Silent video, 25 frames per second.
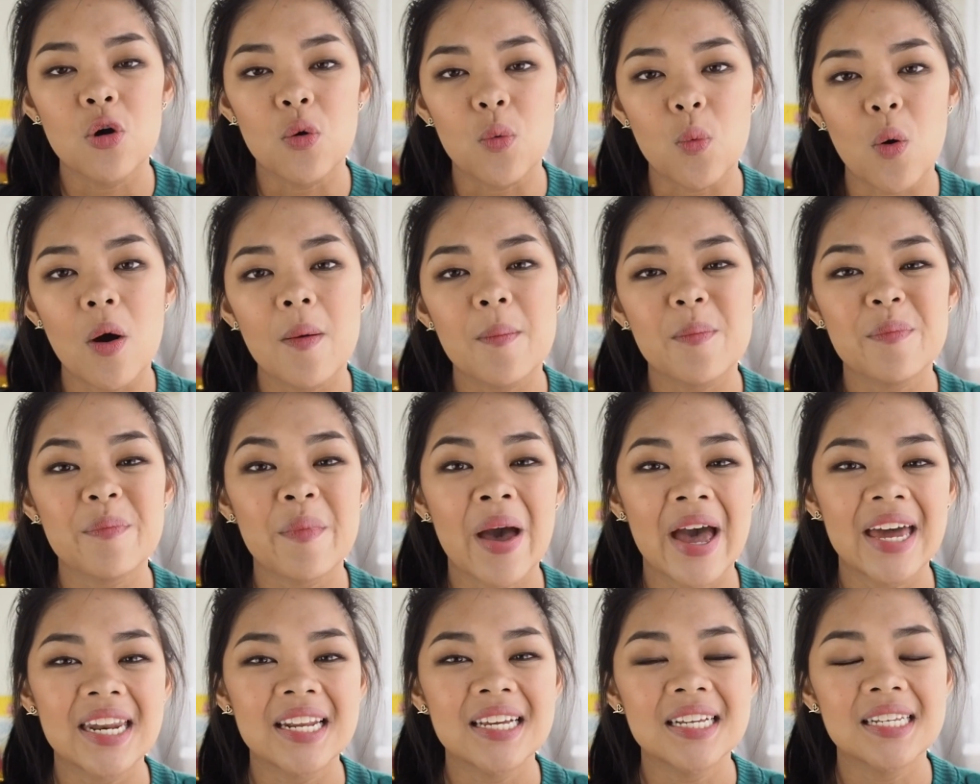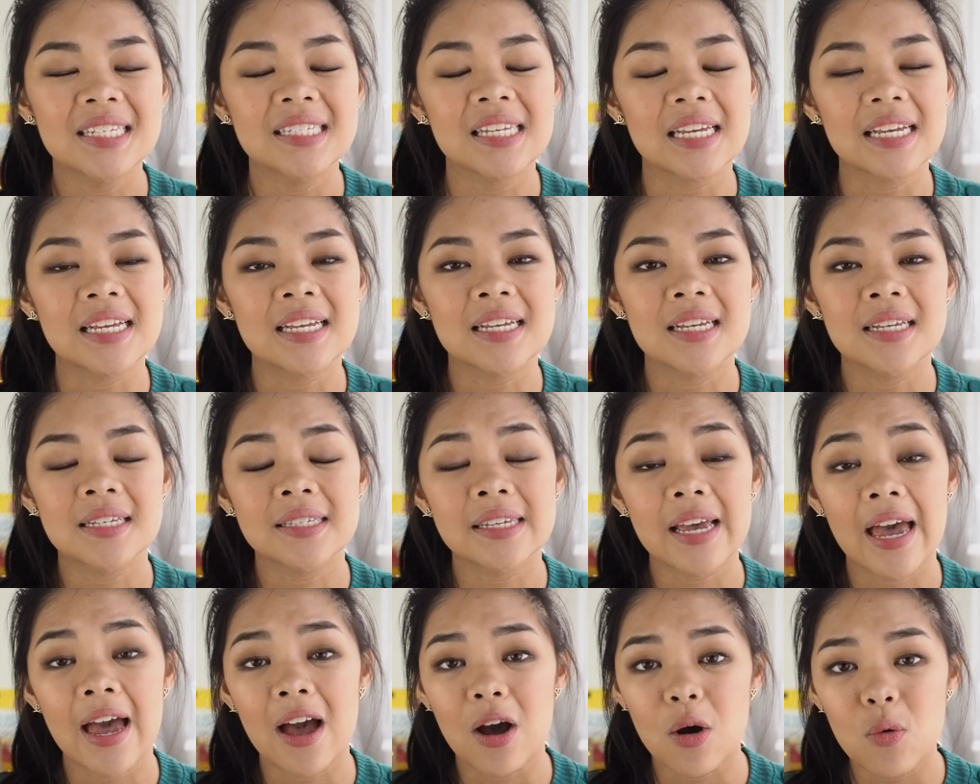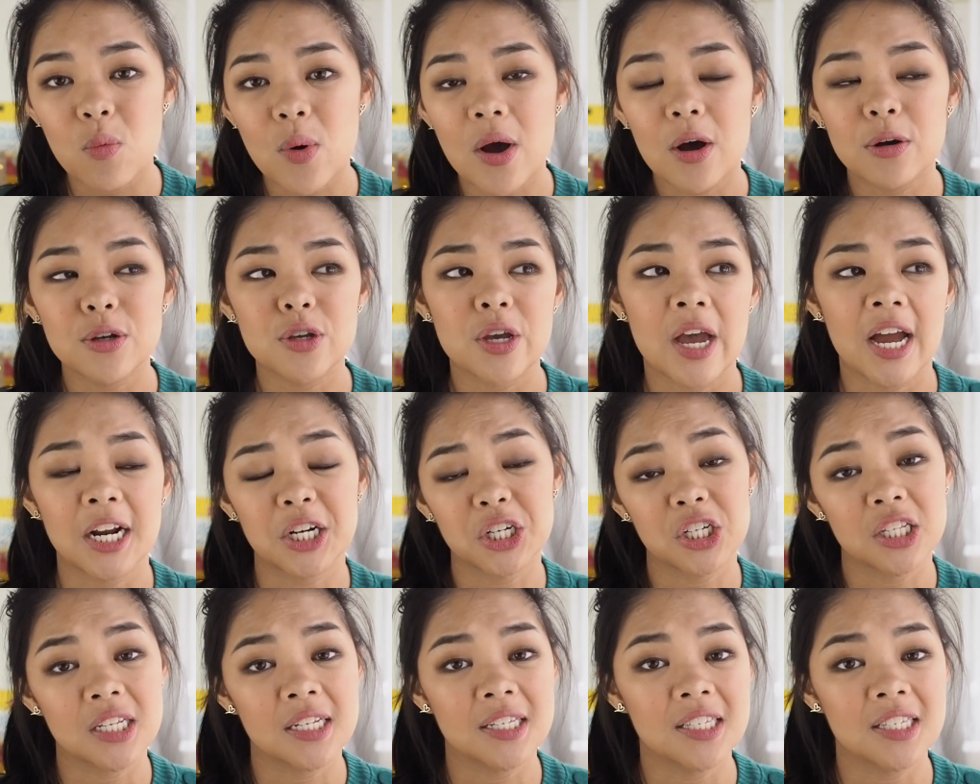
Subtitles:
What matters is how well you actually